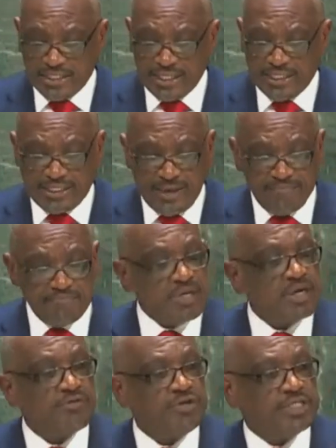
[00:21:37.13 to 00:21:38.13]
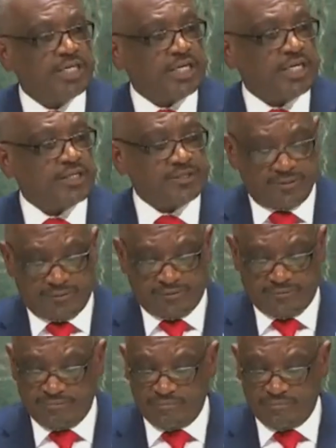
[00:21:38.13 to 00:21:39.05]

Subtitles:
a symbol of resilience,